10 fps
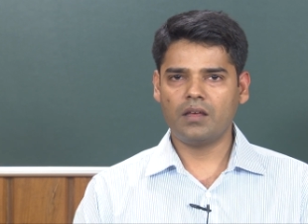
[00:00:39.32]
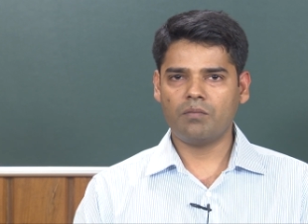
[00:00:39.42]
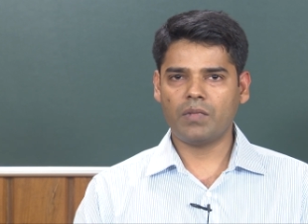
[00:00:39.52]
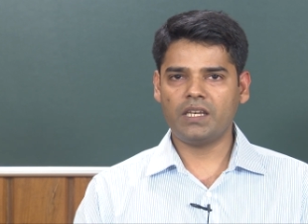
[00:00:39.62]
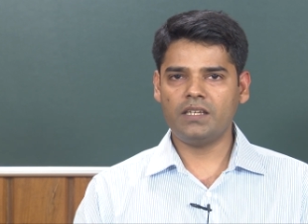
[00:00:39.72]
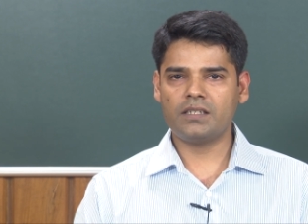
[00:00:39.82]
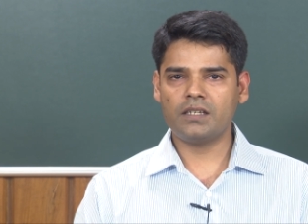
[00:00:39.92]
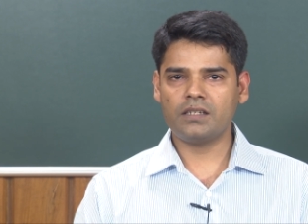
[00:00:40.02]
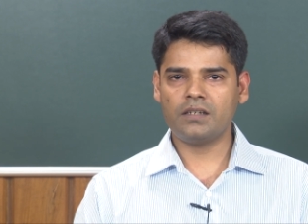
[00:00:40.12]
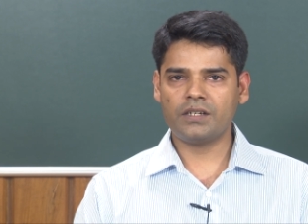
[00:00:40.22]
My
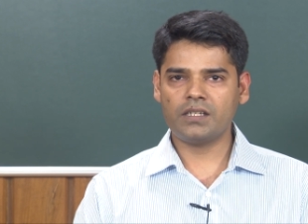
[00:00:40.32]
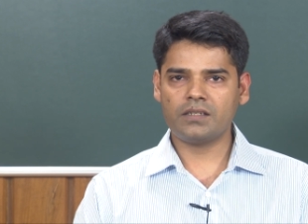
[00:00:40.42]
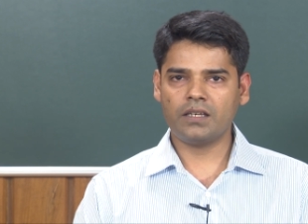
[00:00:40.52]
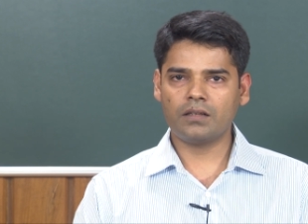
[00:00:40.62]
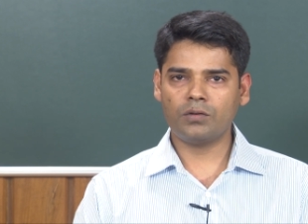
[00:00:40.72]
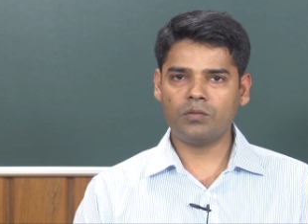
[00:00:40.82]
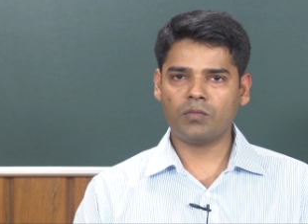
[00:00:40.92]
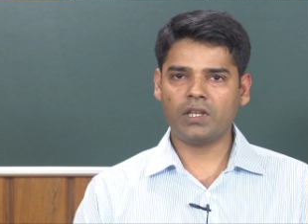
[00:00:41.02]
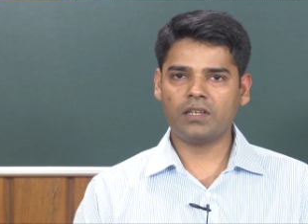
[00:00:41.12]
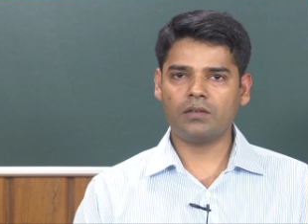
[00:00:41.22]
research interests include
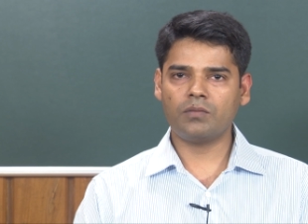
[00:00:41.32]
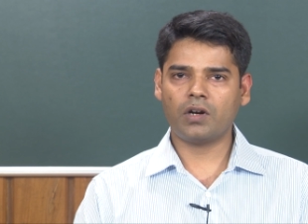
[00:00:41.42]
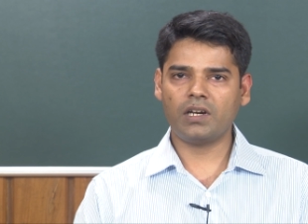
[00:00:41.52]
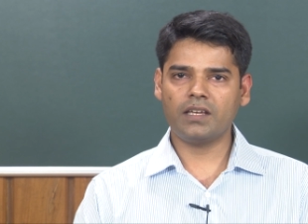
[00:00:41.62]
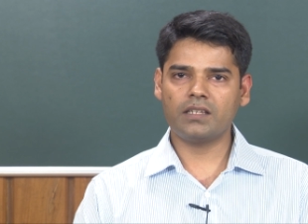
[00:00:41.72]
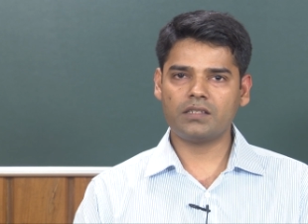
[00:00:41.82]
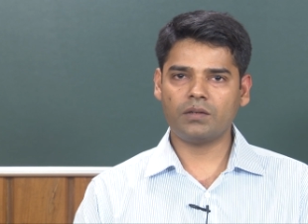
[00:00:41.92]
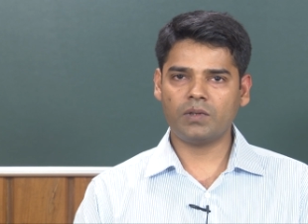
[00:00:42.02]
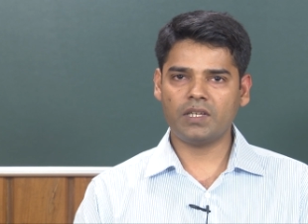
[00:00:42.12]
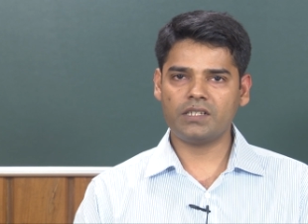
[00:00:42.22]
molecular modeling and
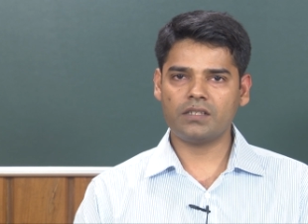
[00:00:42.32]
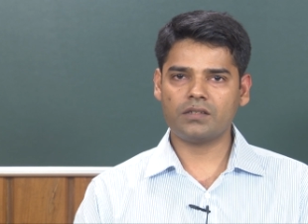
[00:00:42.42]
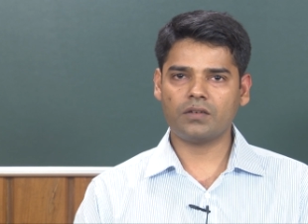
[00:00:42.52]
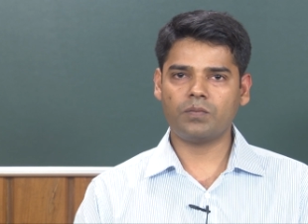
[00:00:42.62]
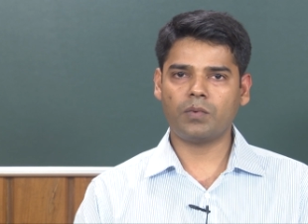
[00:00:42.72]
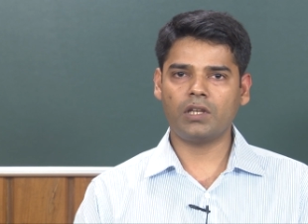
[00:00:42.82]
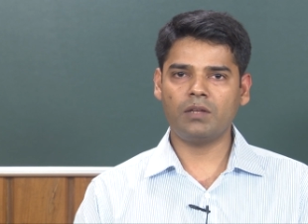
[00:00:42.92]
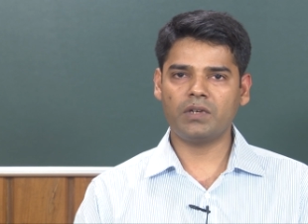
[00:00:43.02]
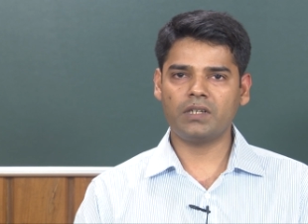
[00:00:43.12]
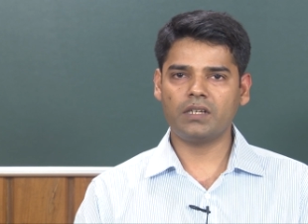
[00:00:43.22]
simulations of
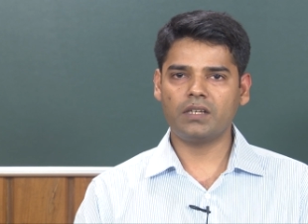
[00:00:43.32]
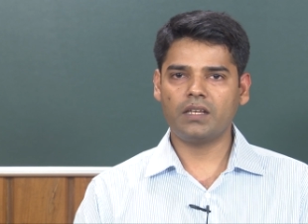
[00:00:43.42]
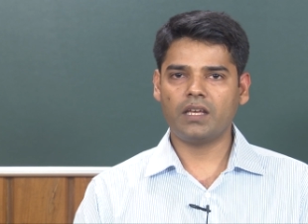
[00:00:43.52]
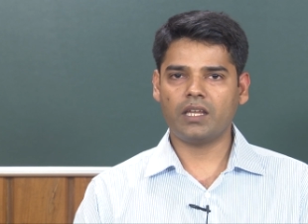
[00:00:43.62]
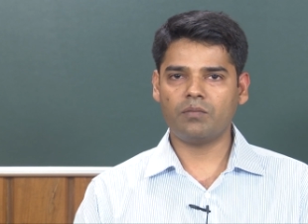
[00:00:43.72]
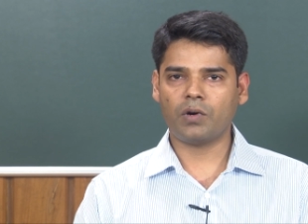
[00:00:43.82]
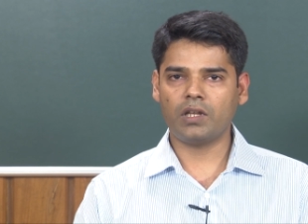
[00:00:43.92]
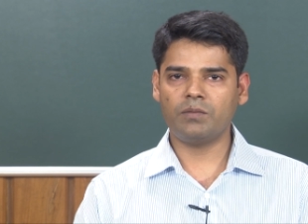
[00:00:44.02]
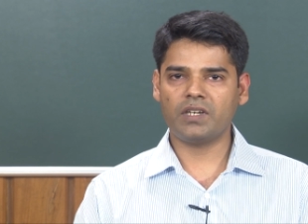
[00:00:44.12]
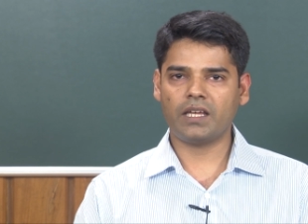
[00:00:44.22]
polymer and
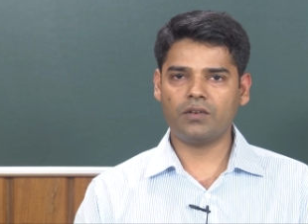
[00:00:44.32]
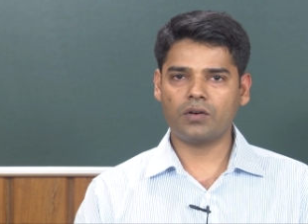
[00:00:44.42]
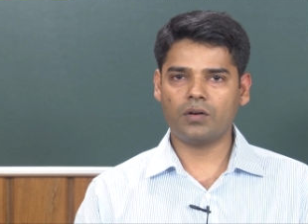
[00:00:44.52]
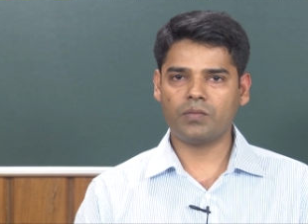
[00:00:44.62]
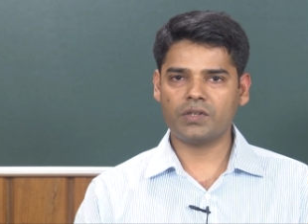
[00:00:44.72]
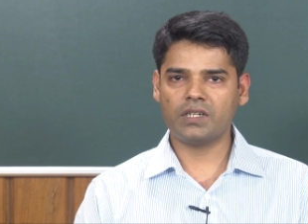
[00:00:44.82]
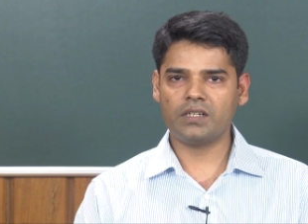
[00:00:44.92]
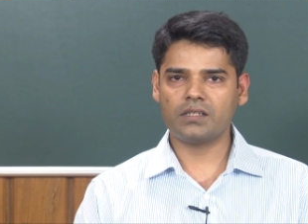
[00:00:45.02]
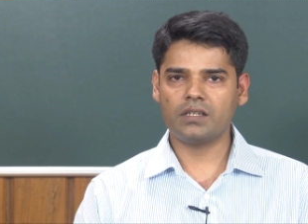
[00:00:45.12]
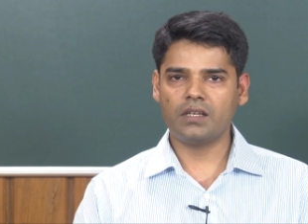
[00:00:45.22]
polymer
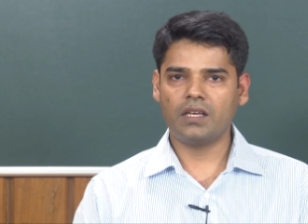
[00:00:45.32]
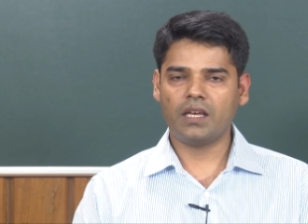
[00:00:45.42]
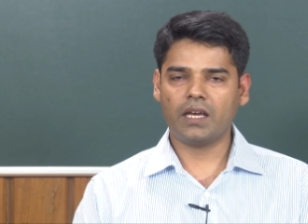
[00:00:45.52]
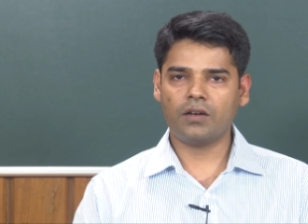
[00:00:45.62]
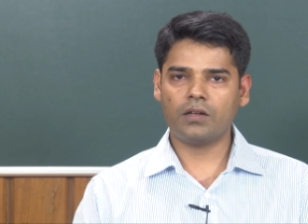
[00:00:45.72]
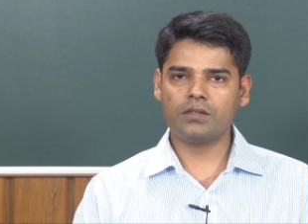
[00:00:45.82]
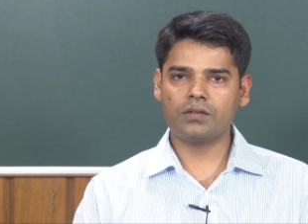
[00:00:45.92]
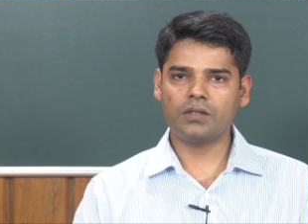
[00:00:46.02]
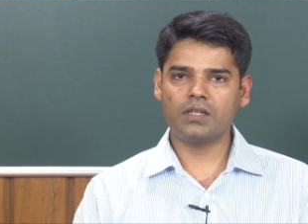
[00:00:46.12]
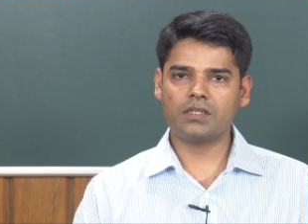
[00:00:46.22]
nanocomposites and
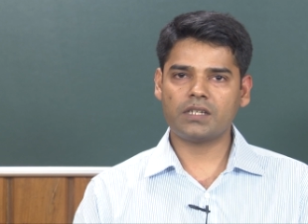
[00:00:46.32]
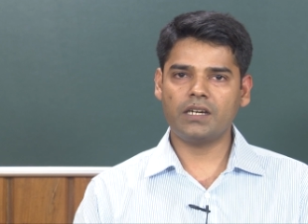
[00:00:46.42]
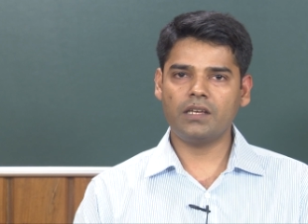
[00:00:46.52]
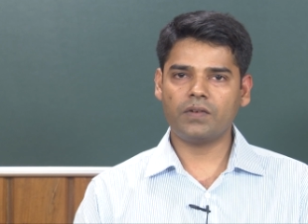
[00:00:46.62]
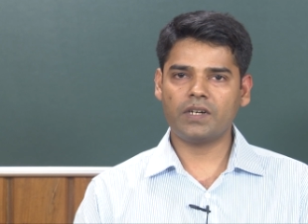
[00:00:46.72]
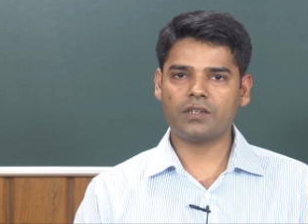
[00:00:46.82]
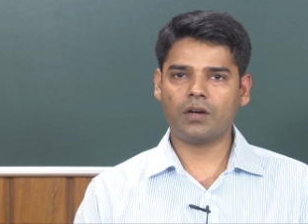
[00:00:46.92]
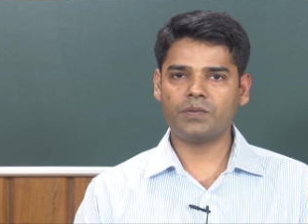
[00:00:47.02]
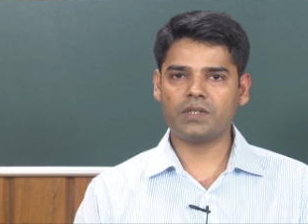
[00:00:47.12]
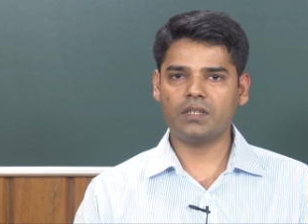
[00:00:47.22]
also the study of
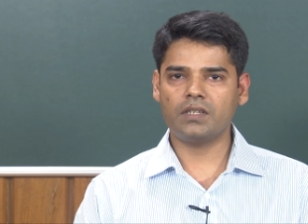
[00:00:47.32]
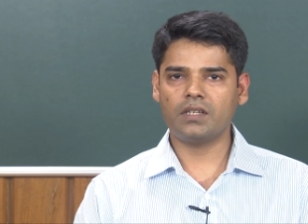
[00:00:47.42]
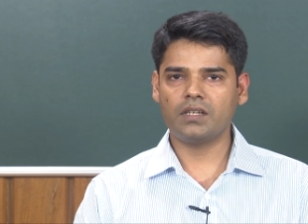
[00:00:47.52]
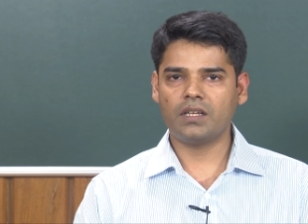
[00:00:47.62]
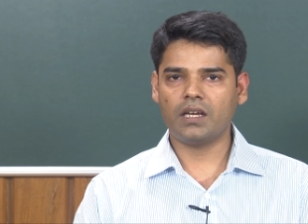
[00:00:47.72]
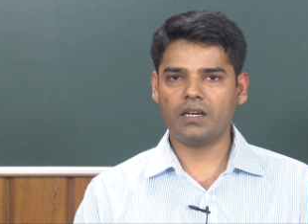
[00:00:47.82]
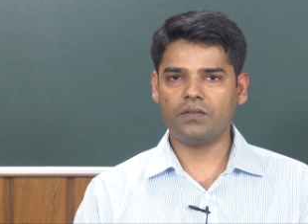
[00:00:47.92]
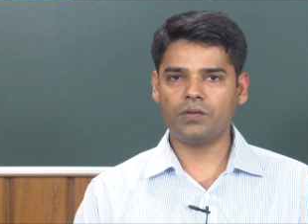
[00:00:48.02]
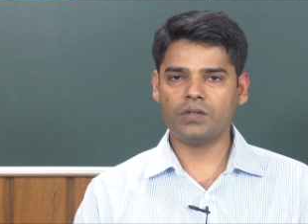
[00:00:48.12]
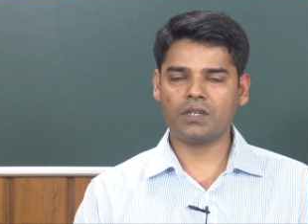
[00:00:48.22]
adsorption and
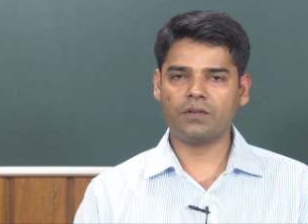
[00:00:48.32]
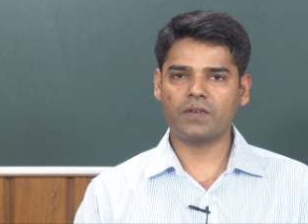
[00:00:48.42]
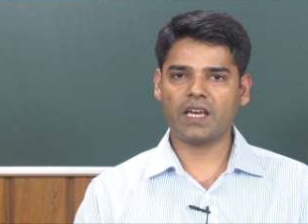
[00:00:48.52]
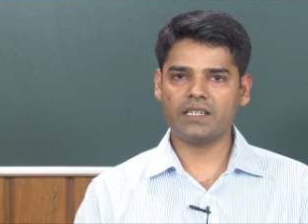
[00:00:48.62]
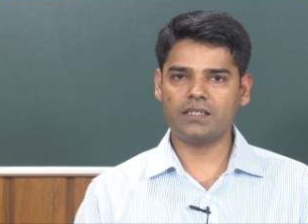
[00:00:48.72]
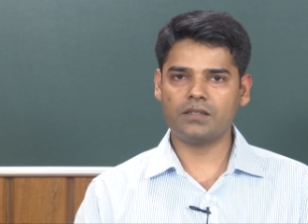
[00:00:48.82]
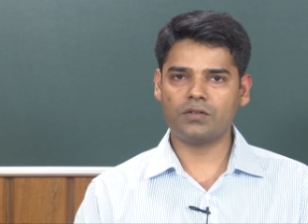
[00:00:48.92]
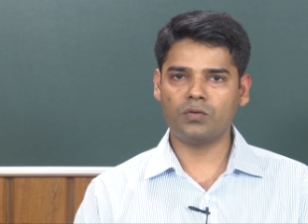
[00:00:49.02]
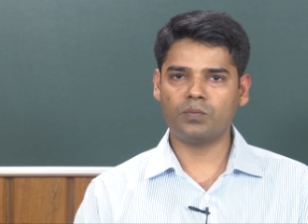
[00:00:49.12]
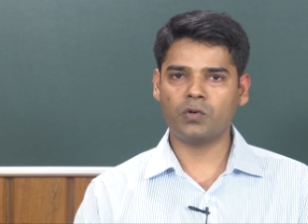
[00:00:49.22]
diffusion of gases
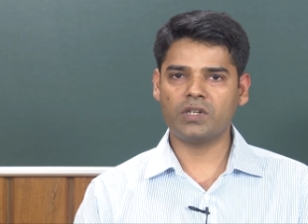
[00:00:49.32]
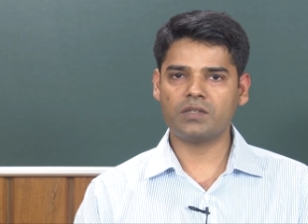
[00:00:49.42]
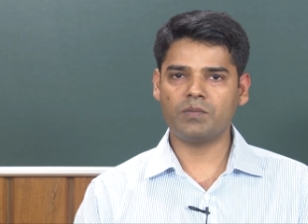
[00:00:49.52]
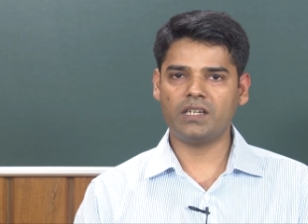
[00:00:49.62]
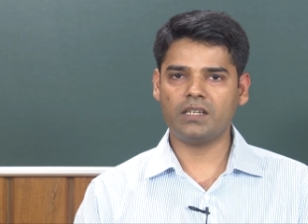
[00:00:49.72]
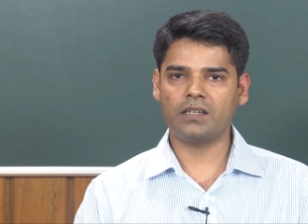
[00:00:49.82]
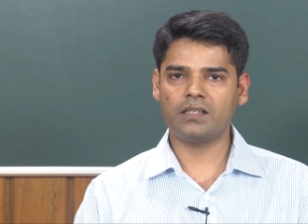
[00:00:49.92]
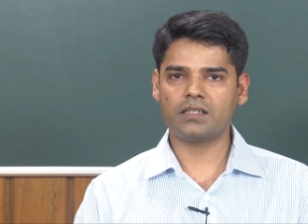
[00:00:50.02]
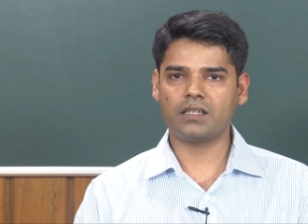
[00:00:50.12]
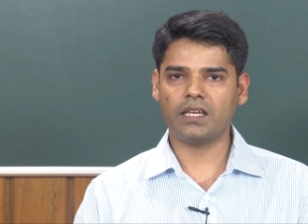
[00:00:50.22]
through porous
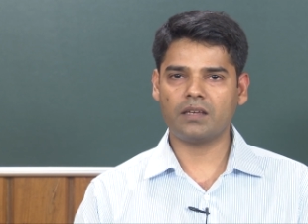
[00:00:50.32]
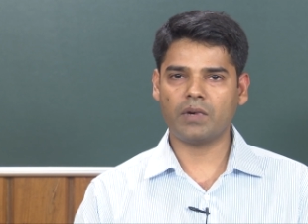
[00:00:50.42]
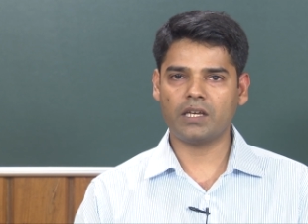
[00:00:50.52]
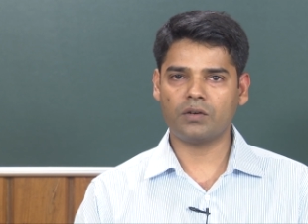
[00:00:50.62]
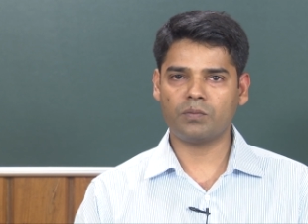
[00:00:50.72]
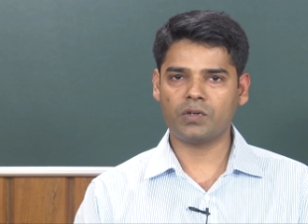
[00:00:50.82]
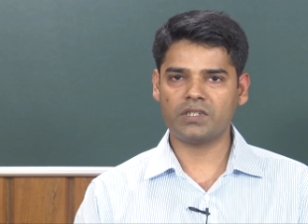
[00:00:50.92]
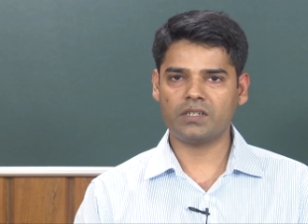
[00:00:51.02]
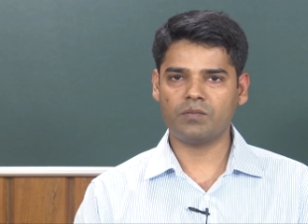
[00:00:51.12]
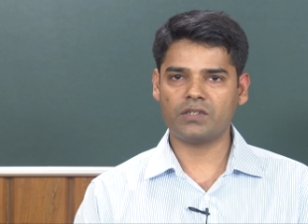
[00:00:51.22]
materials like
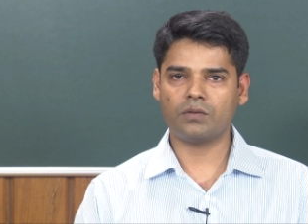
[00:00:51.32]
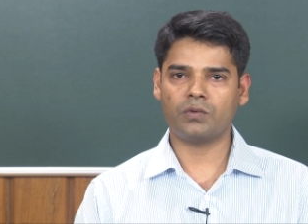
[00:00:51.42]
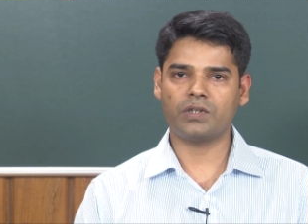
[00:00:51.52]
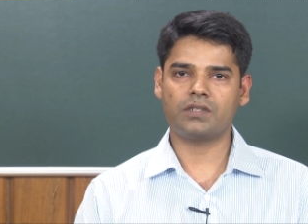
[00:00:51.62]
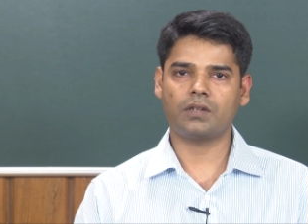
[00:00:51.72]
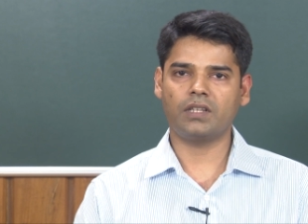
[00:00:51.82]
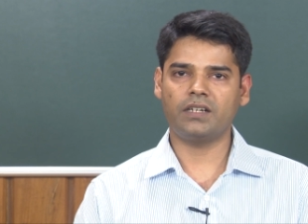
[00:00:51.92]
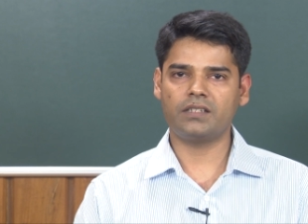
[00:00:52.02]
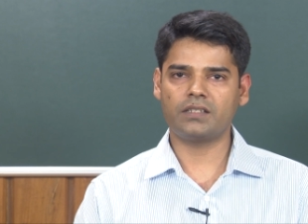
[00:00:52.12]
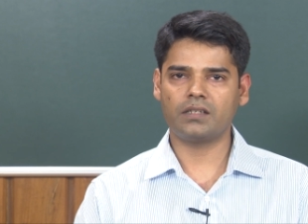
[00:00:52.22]
microporous and mesoporous
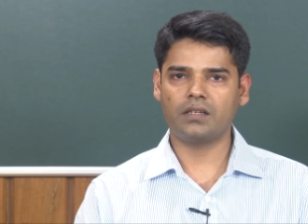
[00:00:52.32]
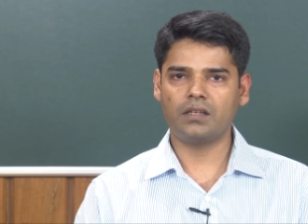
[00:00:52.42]
solids.